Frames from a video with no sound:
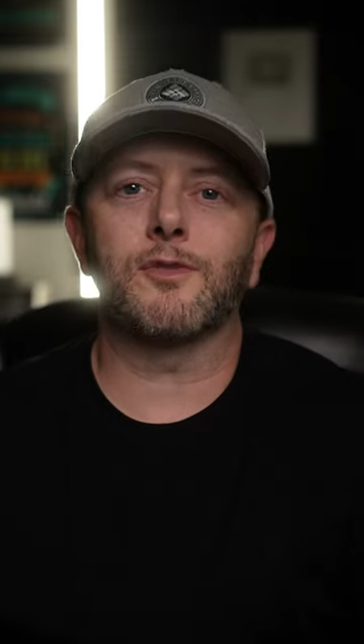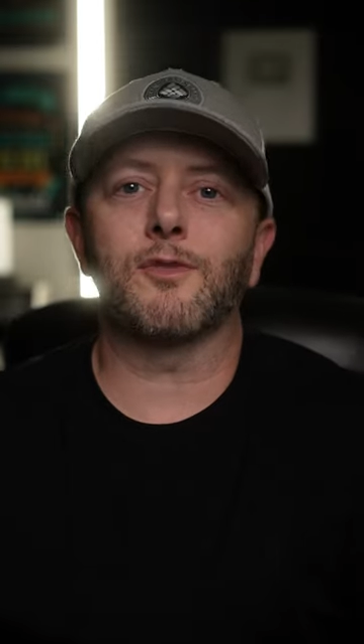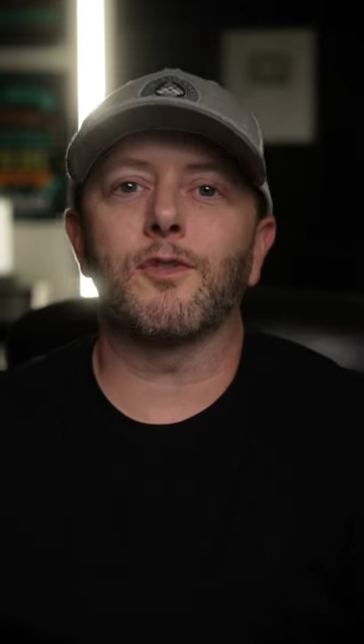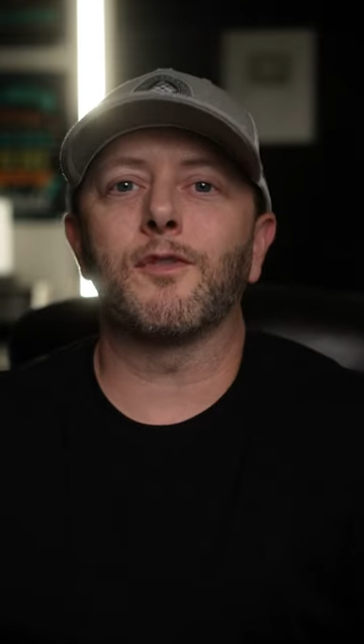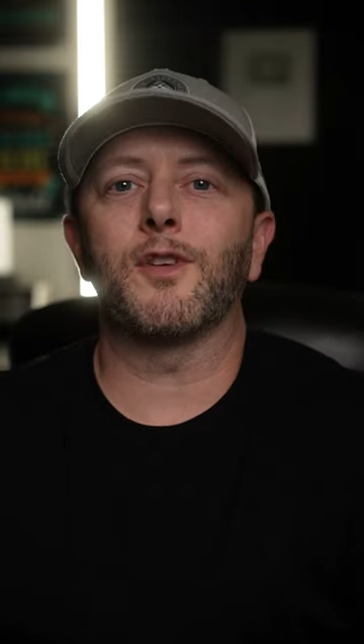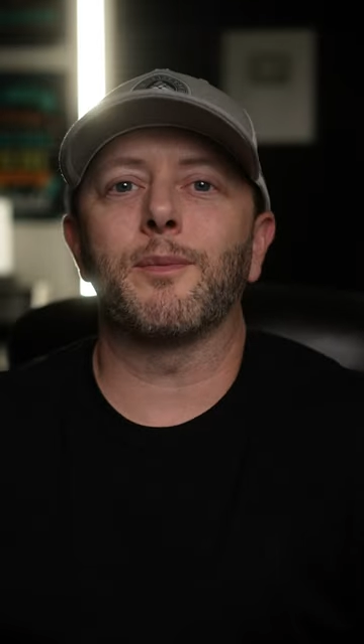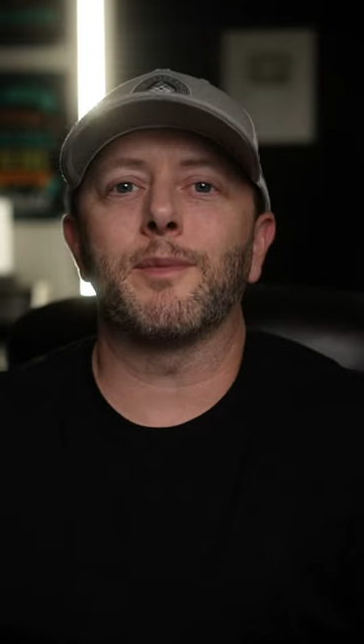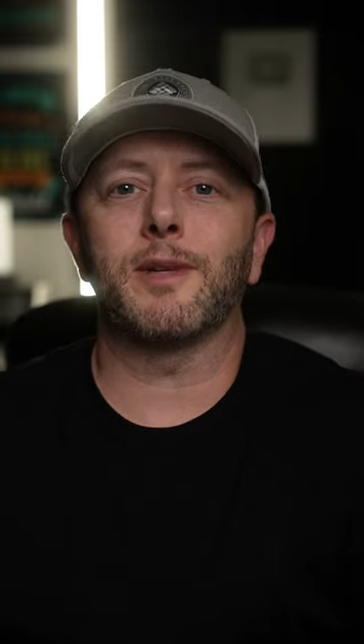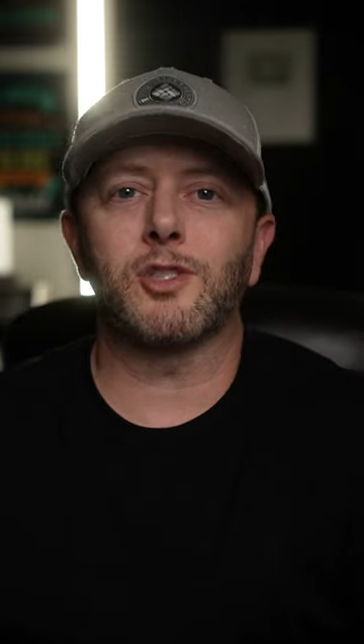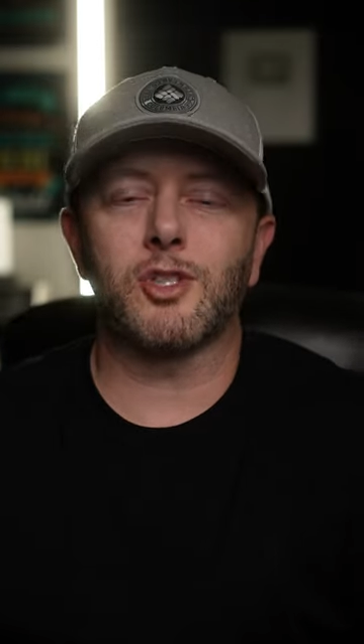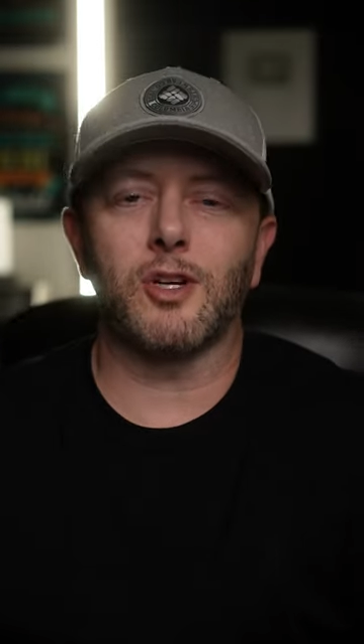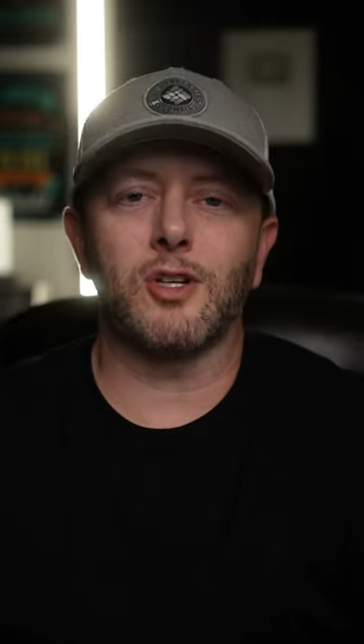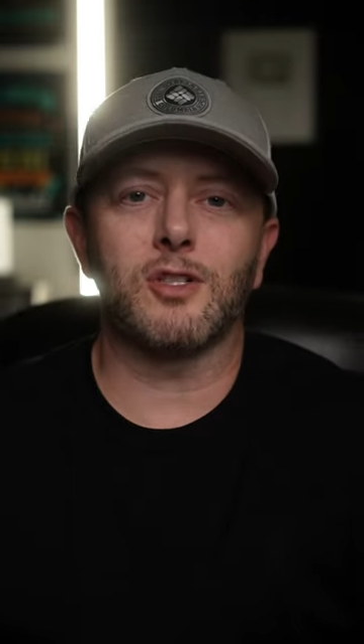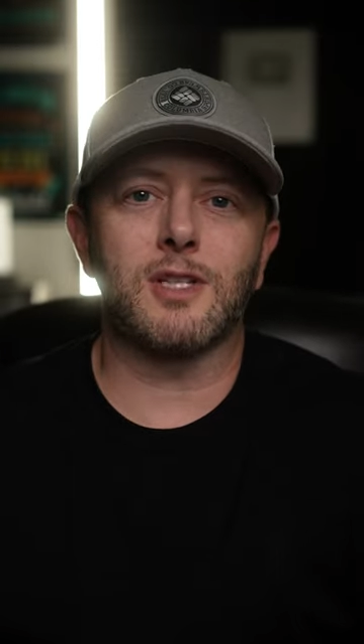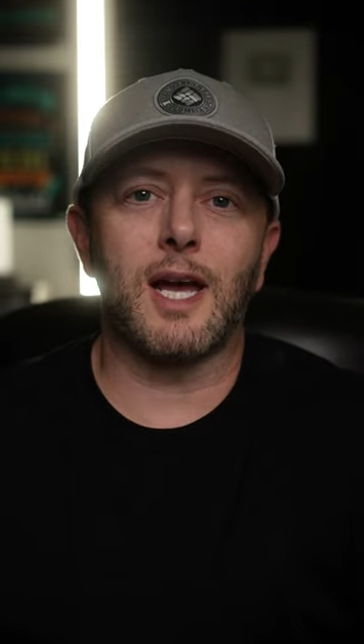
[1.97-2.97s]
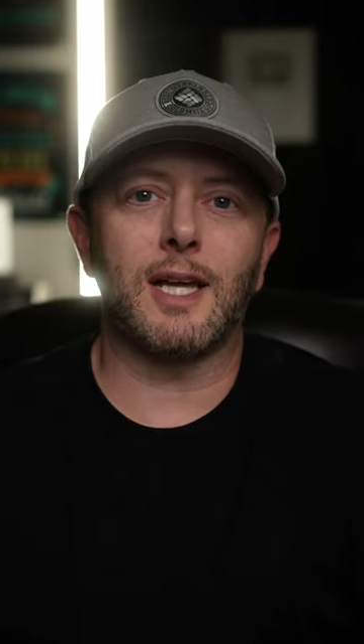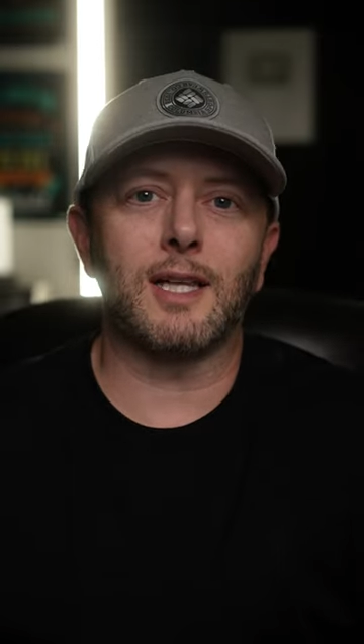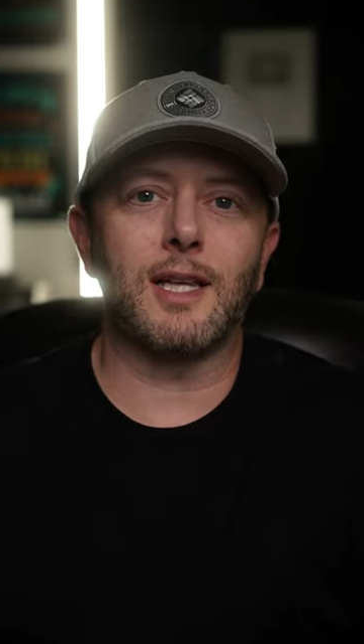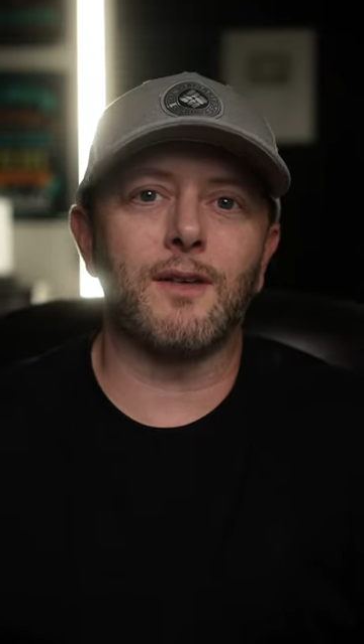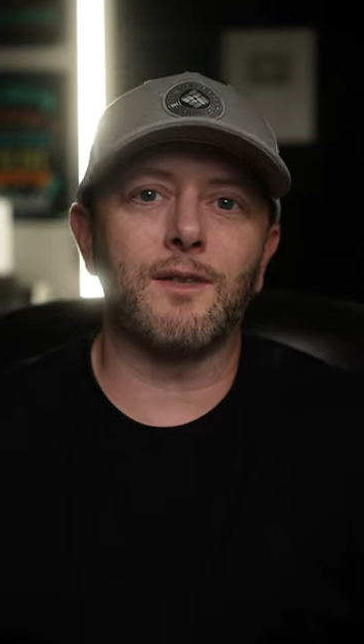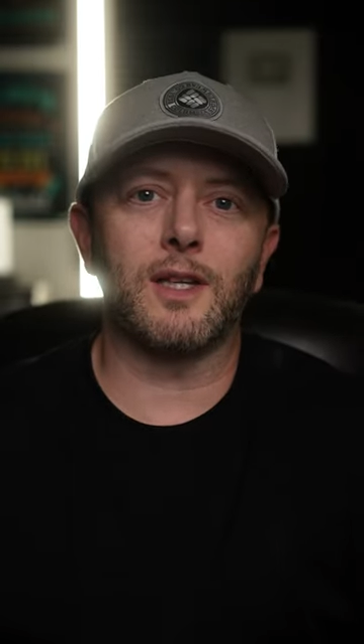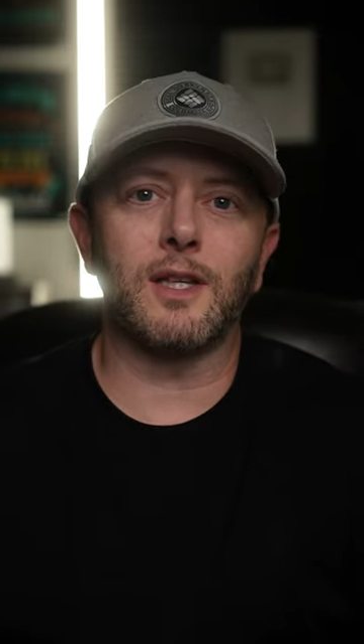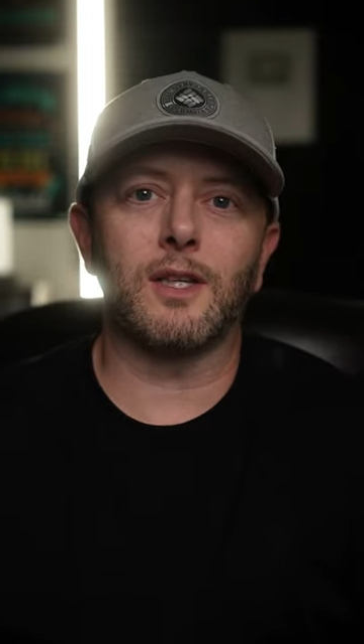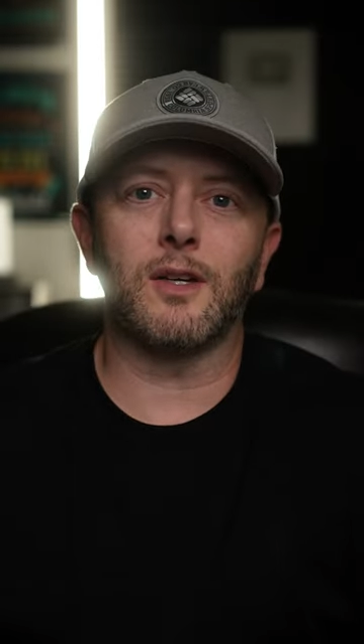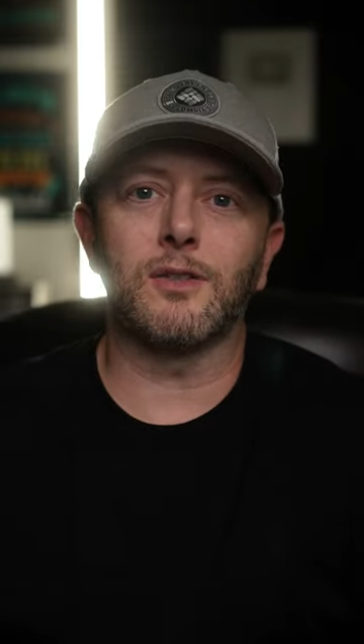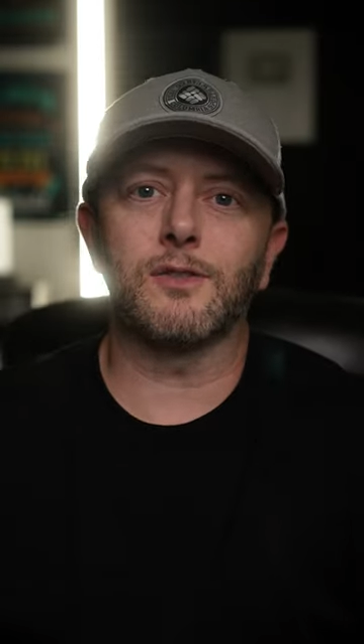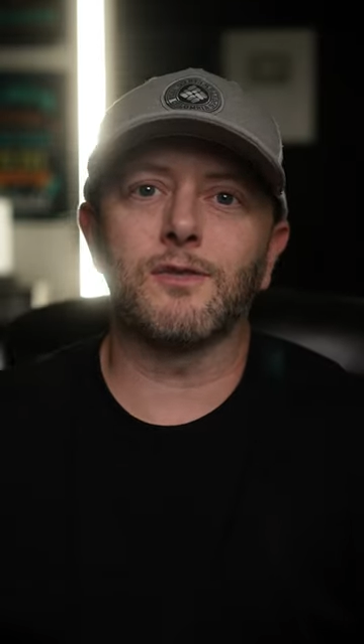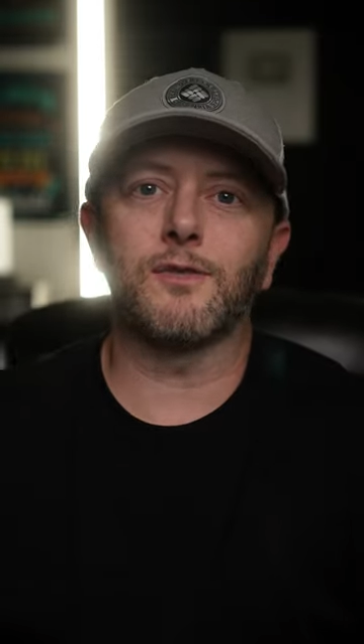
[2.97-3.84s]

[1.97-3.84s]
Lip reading: for filming church highlight videos.